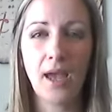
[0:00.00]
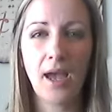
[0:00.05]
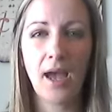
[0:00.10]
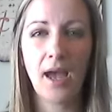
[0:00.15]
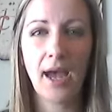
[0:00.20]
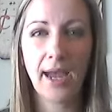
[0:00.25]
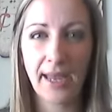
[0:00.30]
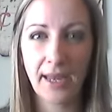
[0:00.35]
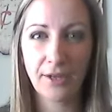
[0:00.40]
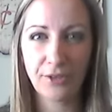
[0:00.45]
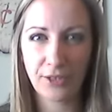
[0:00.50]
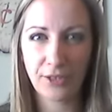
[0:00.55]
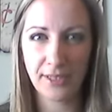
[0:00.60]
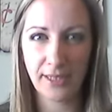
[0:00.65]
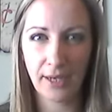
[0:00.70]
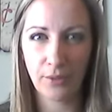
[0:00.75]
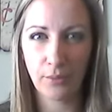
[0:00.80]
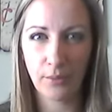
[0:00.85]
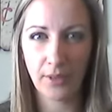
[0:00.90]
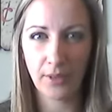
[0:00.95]
I
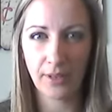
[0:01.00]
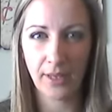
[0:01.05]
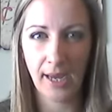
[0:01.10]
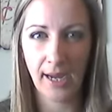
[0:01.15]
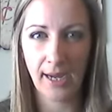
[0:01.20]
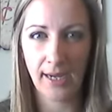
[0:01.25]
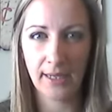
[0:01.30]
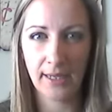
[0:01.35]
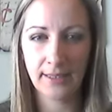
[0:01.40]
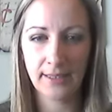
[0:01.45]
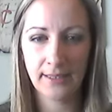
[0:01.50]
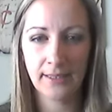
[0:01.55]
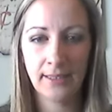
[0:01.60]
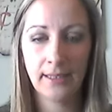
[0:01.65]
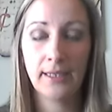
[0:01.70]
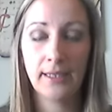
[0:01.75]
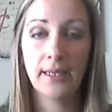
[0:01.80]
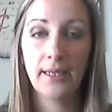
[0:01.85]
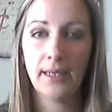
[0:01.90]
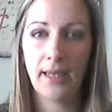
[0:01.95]
understand
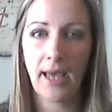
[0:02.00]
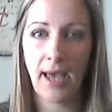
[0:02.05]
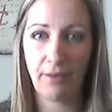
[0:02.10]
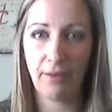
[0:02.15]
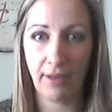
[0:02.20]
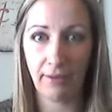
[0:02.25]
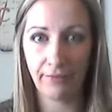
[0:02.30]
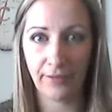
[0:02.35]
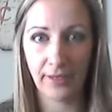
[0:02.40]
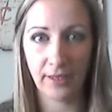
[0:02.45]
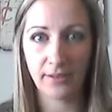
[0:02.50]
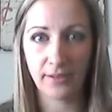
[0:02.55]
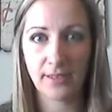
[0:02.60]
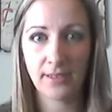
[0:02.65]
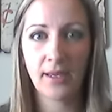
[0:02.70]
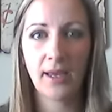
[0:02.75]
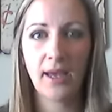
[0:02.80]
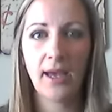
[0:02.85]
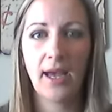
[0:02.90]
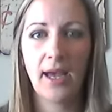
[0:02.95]
how that feels.
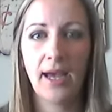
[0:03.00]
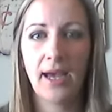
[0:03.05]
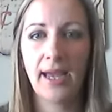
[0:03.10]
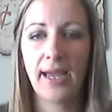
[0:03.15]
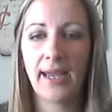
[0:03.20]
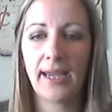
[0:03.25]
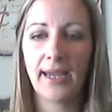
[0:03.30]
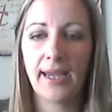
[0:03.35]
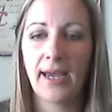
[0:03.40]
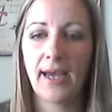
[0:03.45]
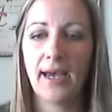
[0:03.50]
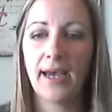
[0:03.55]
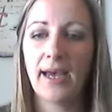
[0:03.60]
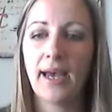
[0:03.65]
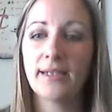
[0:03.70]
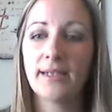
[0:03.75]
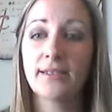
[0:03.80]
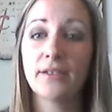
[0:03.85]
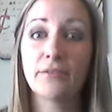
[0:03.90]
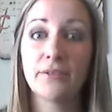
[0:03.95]
I,
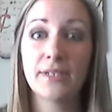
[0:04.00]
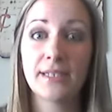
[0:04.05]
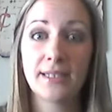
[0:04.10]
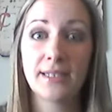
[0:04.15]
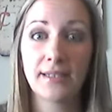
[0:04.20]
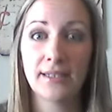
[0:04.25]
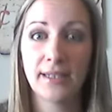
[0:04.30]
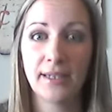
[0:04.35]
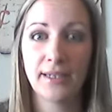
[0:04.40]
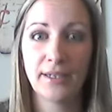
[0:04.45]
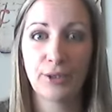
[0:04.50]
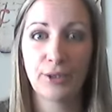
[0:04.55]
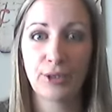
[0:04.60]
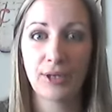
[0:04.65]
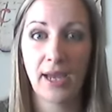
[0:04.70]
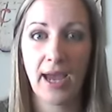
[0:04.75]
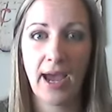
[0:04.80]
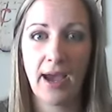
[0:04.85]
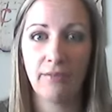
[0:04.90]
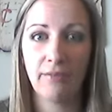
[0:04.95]
until recently, a year and
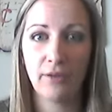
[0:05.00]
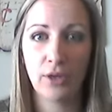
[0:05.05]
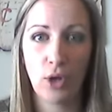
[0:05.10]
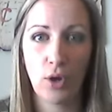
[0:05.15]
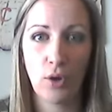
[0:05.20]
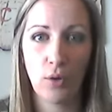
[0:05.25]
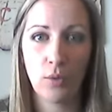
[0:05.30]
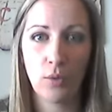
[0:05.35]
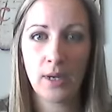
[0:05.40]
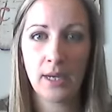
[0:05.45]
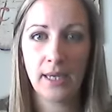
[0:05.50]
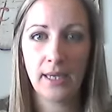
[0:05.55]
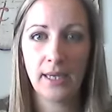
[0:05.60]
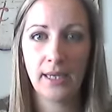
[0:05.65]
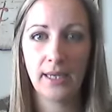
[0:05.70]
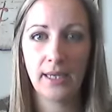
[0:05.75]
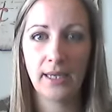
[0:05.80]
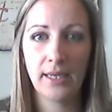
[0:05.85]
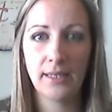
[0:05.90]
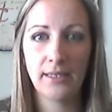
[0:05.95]
a half ago,
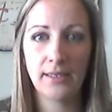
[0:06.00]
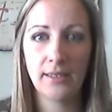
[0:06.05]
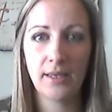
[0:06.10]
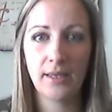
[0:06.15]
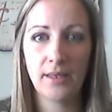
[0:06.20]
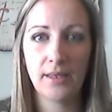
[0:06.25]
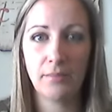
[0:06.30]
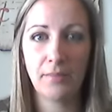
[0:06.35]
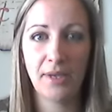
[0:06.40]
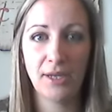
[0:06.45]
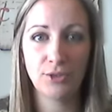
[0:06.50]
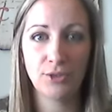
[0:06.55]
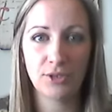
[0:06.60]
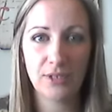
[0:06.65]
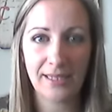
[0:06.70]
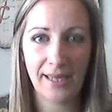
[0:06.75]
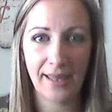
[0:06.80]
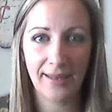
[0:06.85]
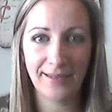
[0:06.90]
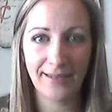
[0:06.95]
hid the major
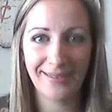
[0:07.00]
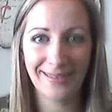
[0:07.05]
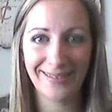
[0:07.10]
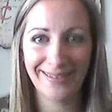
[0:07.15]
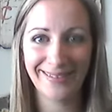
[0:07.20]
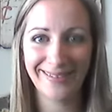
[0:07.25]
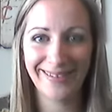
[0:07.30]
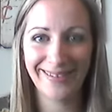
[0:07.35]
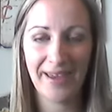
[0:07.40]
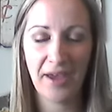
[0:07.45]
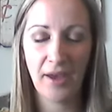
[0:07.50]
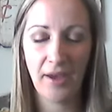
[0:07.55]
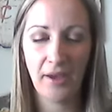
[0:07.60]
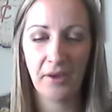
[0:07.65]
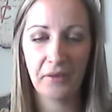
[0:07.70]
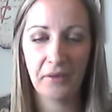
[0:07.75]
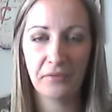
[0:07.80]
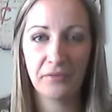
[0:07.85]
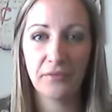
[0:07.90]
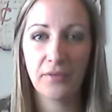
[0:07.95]
skeleton
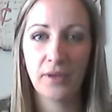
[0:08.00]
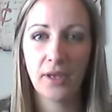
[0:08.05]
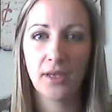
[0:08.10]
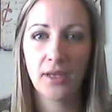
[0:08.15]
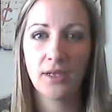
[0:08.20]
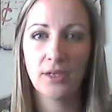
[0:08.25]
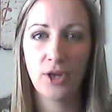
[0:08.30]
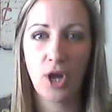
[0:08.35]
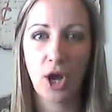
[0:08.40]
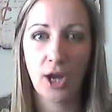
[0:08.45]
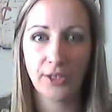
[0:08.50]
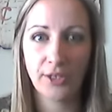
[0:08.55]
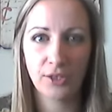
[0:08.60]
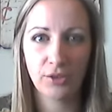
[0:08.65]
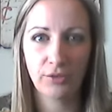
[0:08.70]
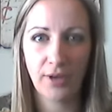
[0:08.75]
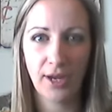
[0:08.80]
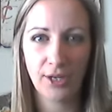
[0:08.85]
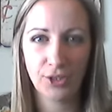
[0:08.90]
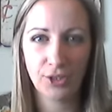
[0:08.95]
of not
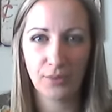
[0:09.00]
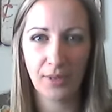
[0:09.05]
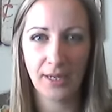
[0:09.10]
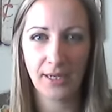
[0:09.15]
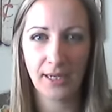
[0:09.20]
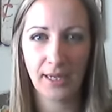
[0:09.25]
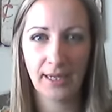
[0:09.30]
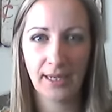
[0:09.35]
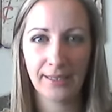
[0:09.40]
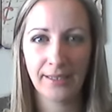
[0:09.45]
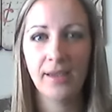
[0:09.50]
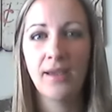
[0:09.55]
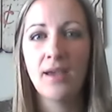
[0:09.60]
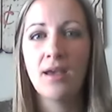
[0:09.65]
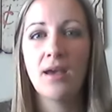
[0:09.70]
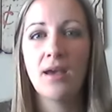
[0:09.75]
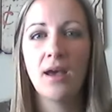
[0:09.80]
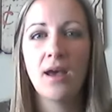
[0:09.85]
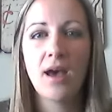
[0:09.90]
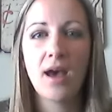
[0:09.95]
graduating
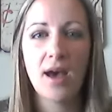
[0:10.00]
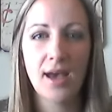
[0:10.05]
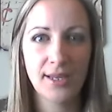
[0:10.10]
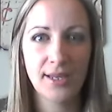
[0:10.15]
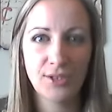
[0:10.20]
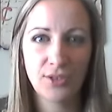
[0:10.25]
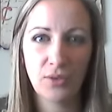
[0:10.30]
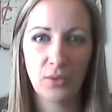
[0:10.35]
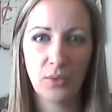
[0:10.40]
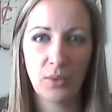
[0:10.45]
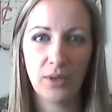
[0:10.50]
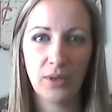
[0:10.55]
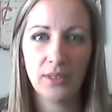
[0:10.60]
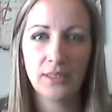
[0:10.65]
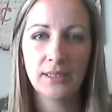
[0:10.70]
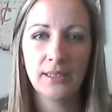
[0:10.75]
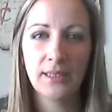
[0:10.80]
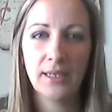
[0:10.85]
high school